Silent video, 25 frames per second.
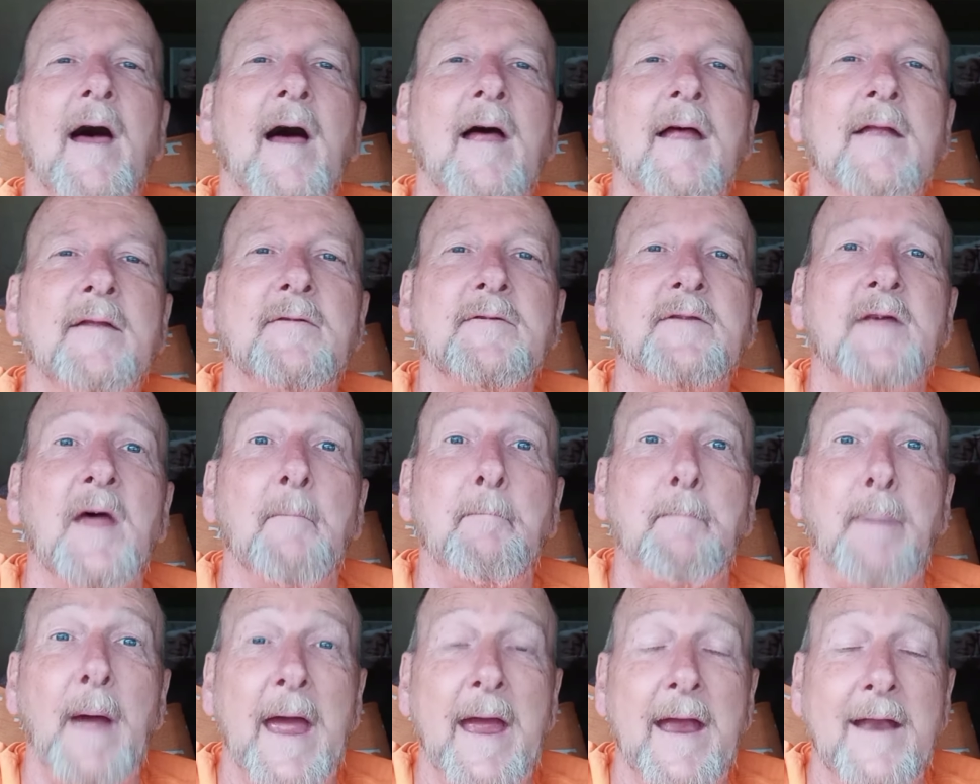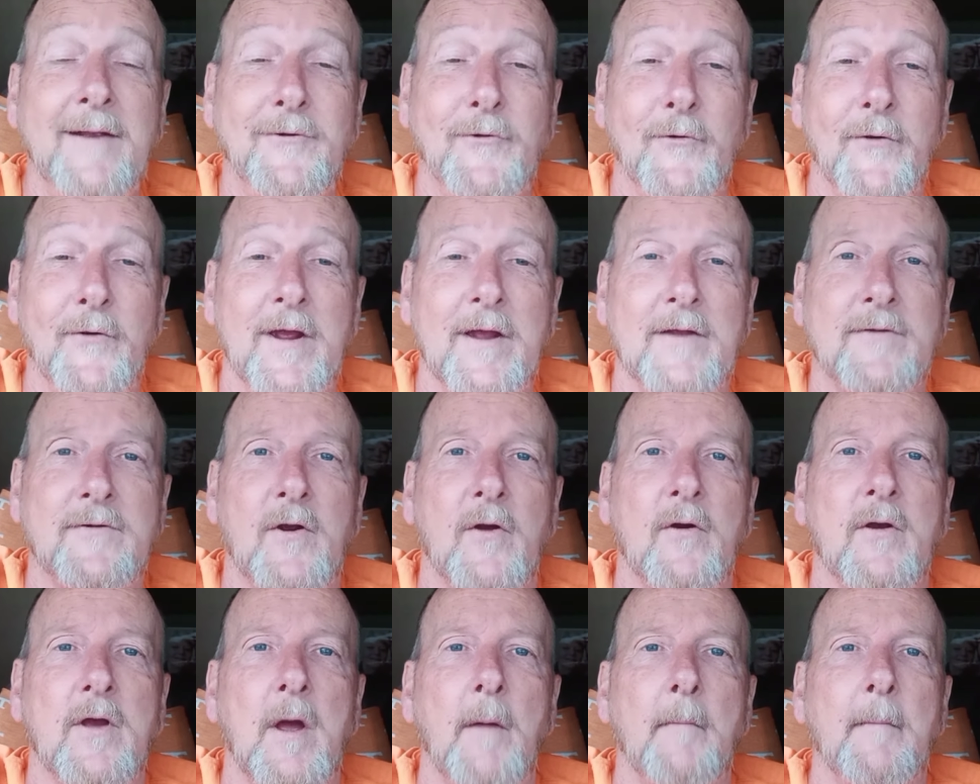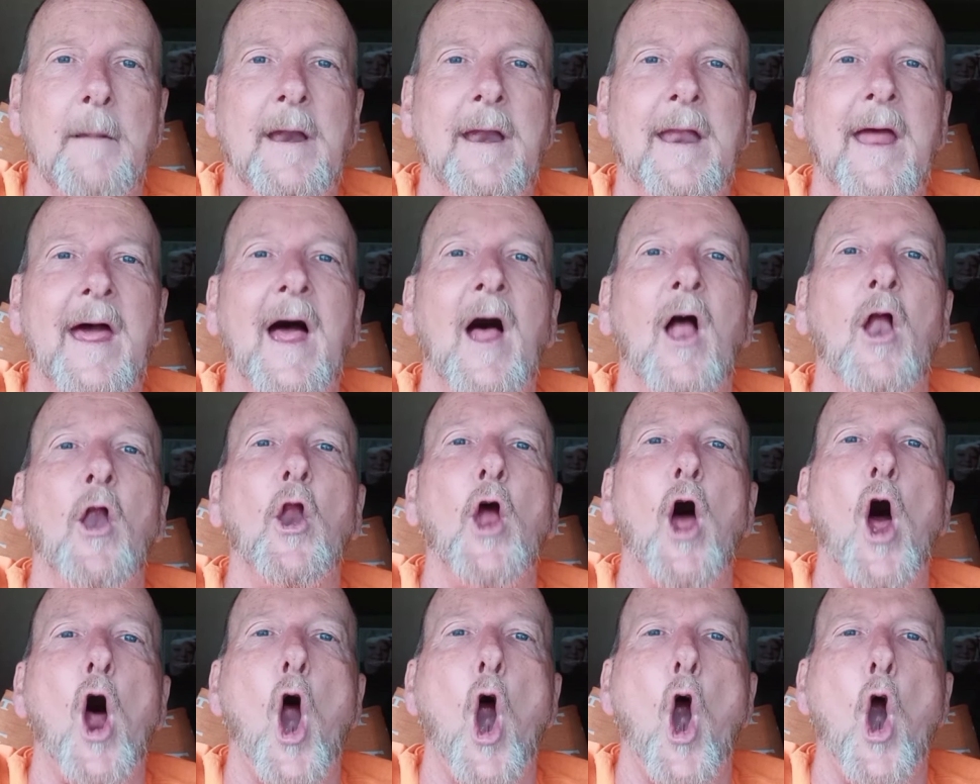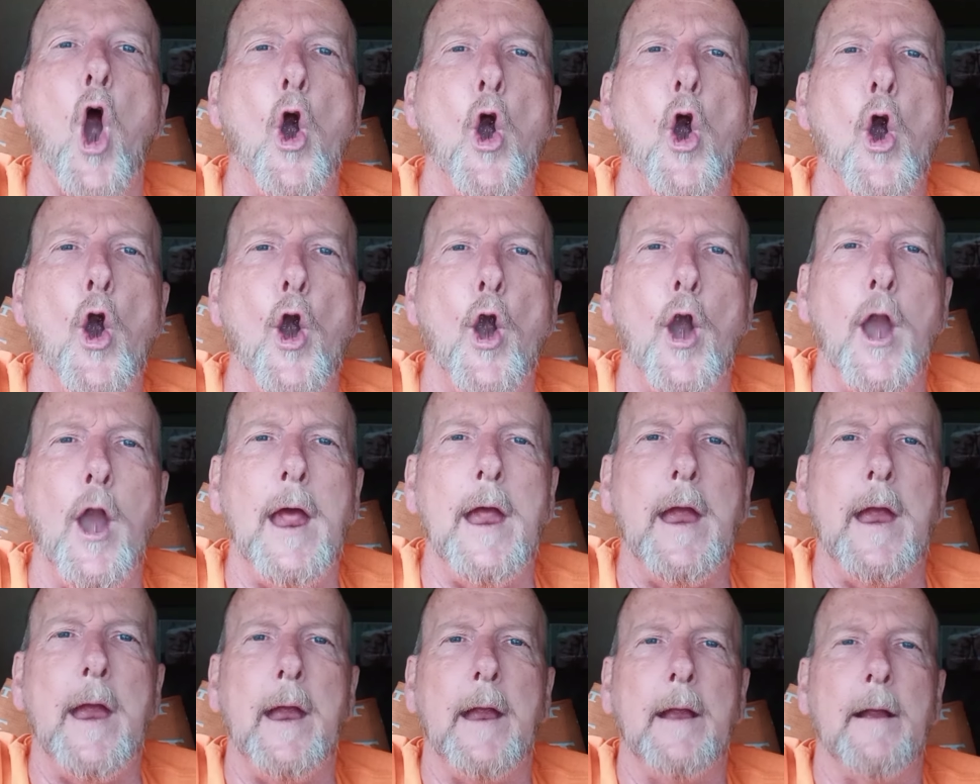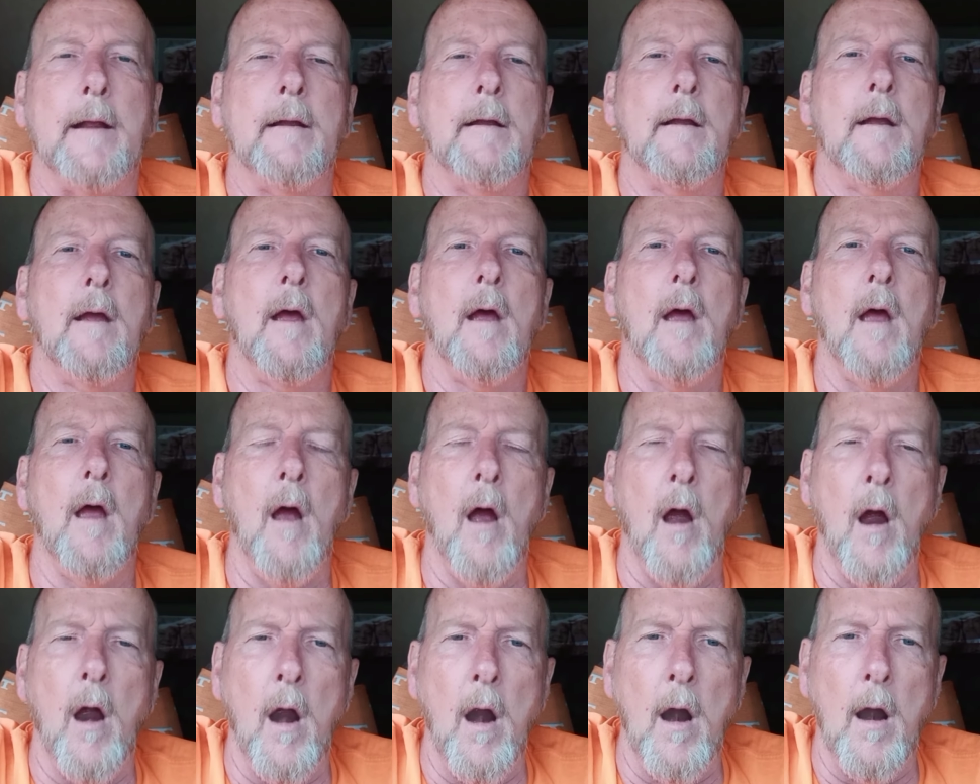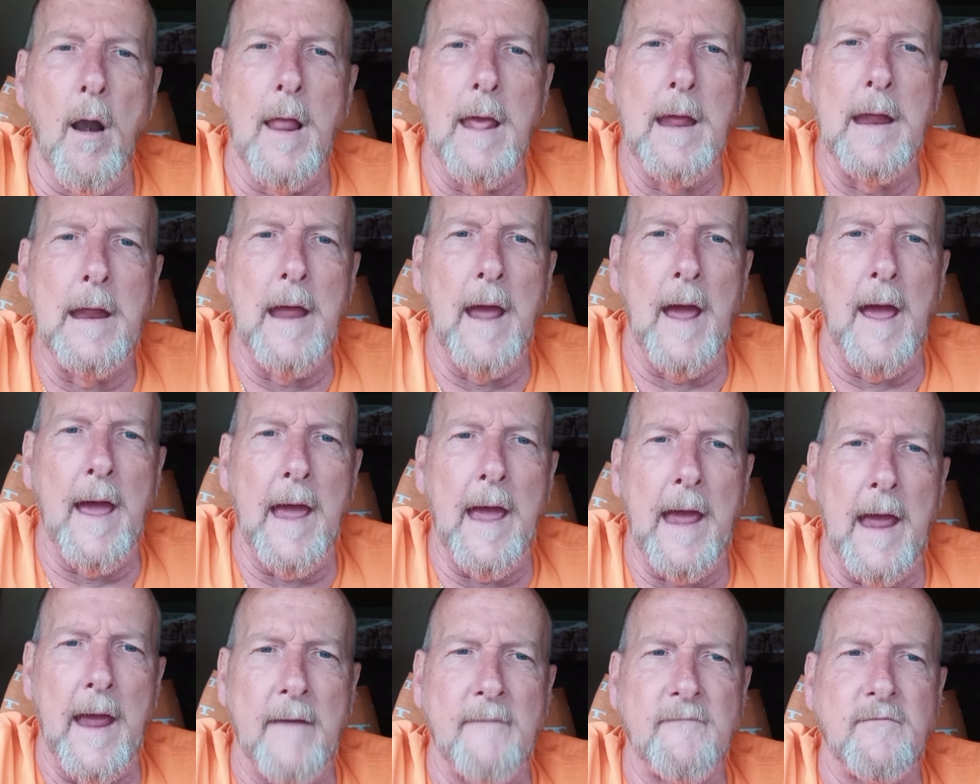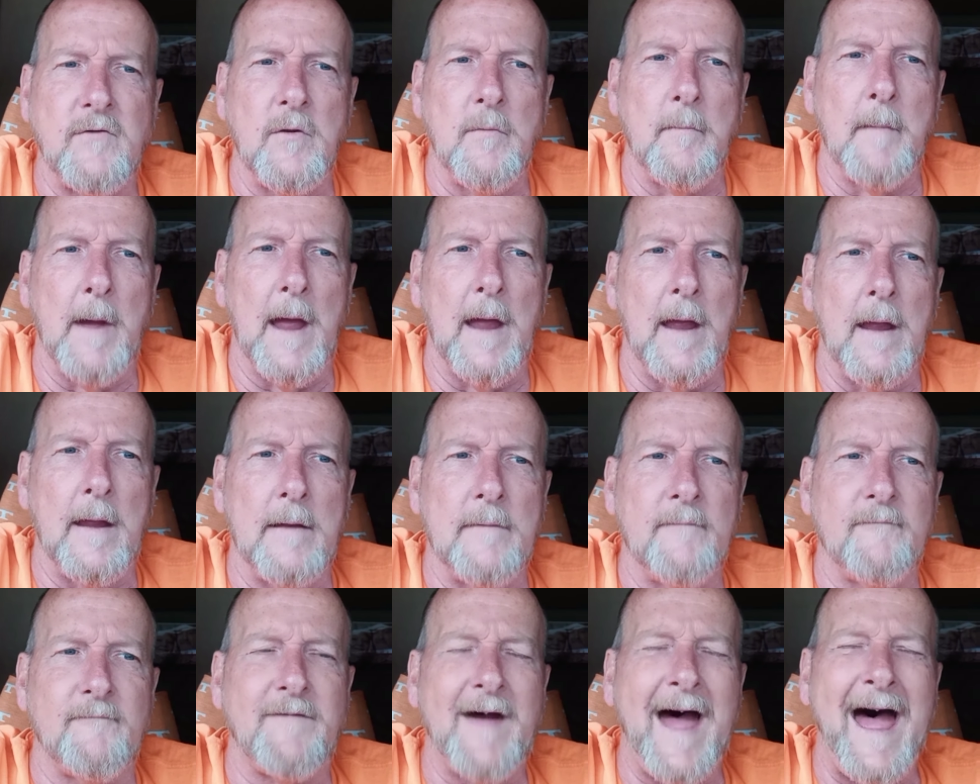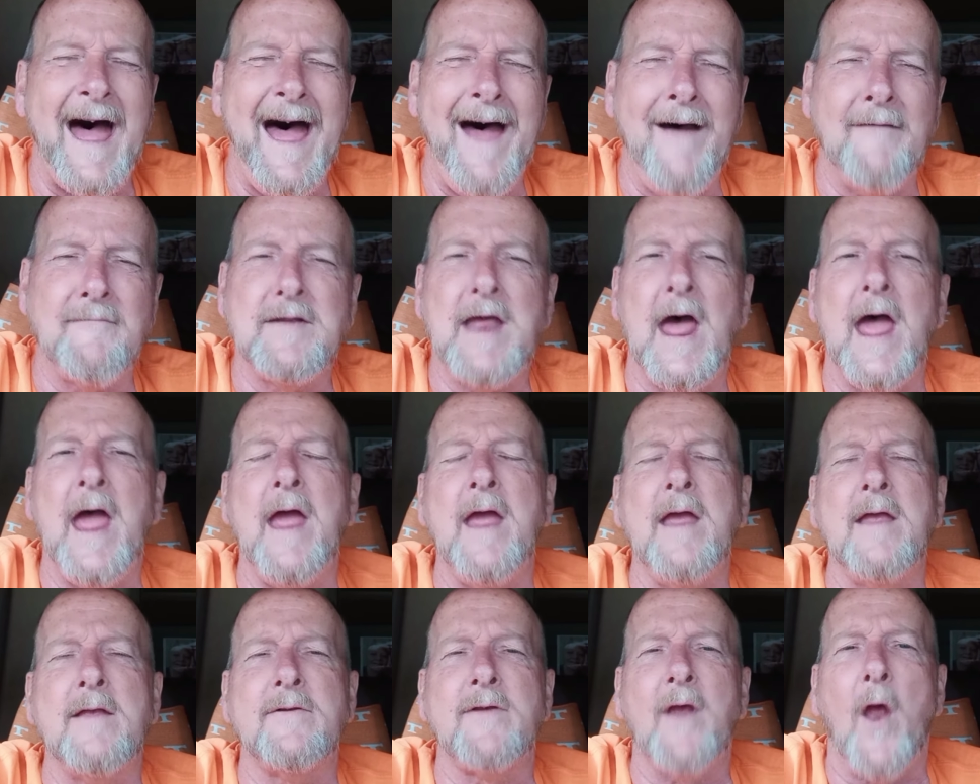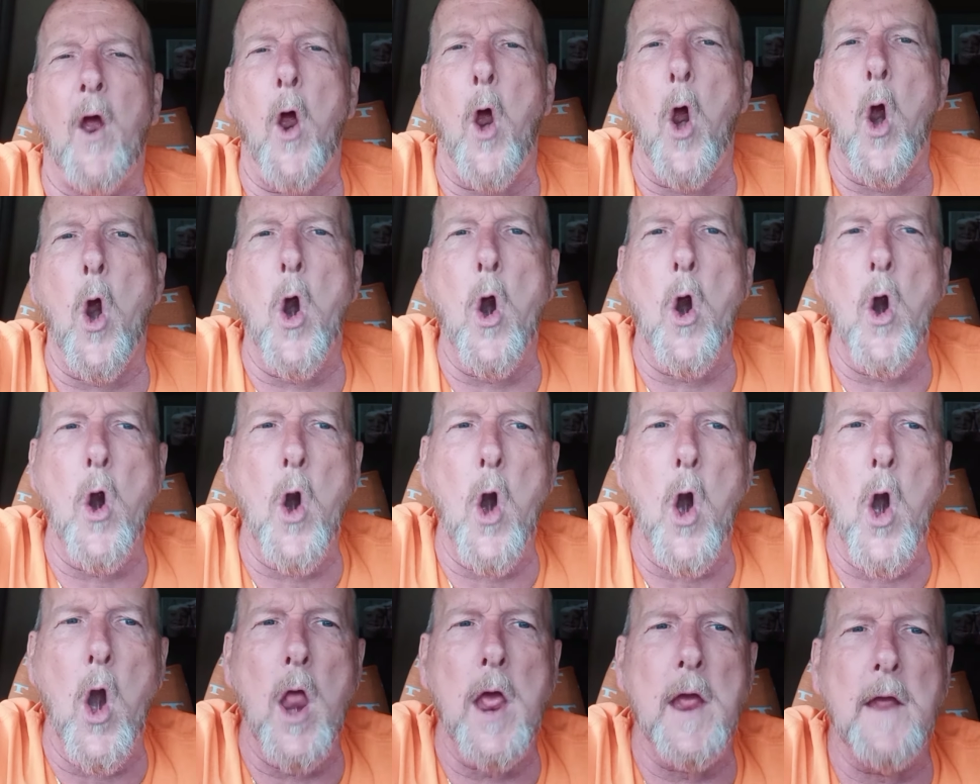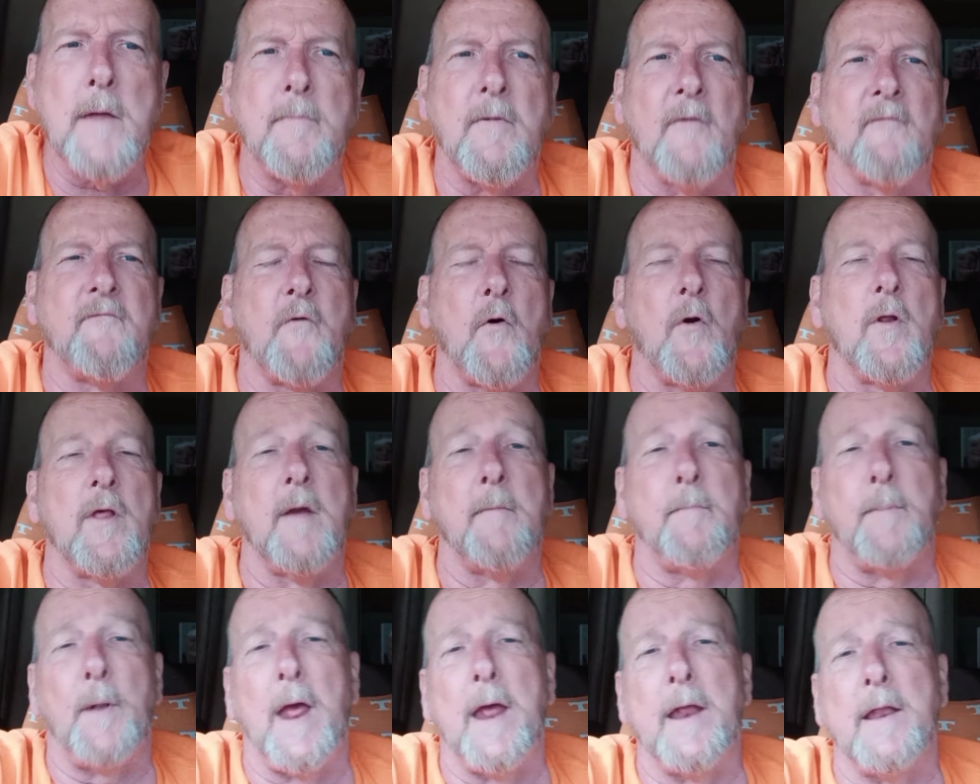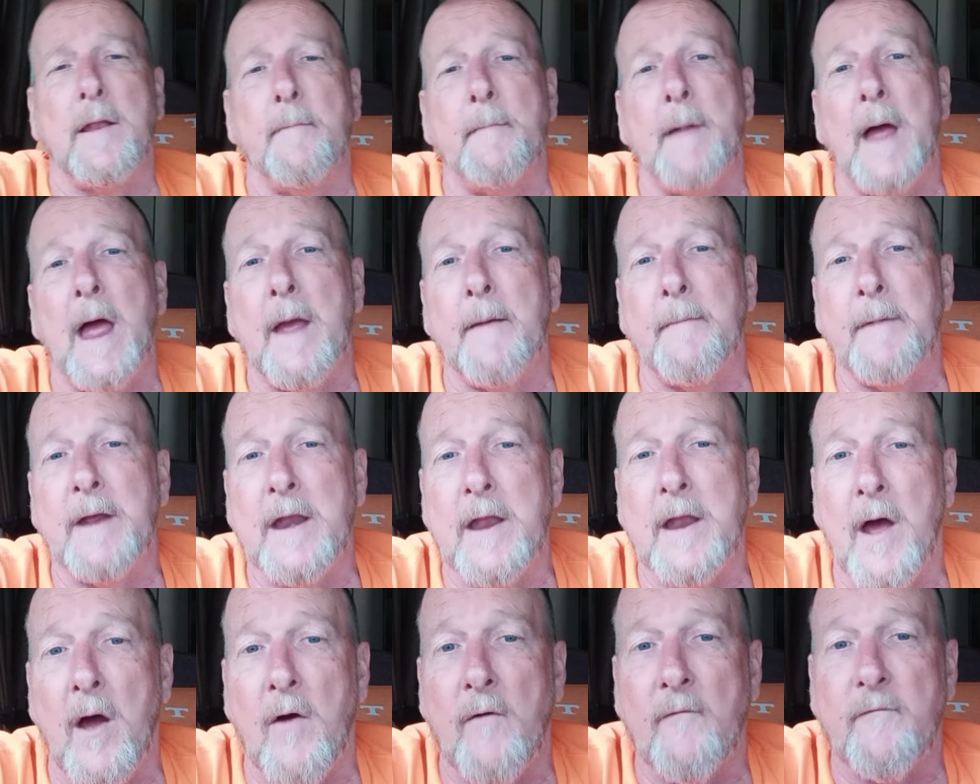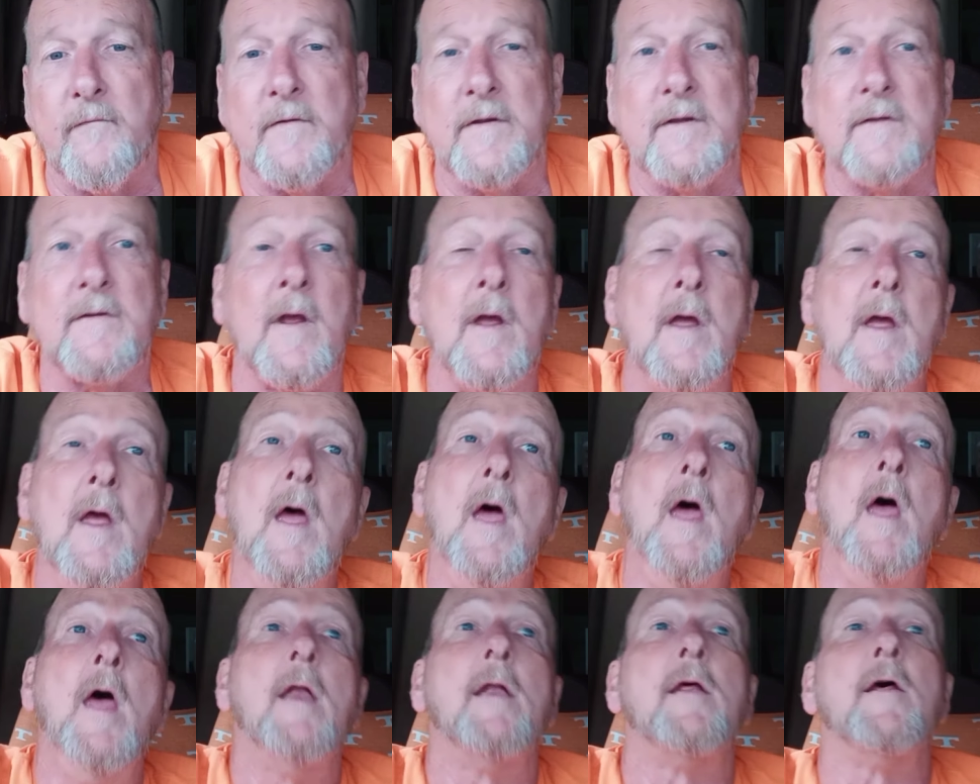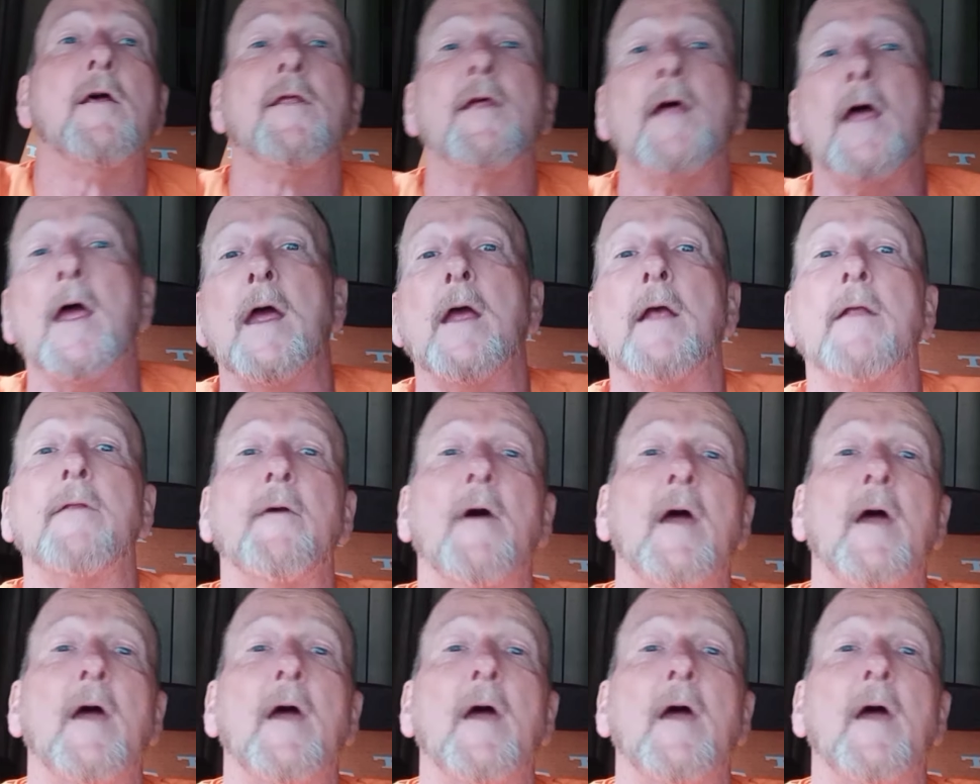The Patriots are coming down early. Early, I have you mind. 5 days early before they play the Miami Dolphins. To think they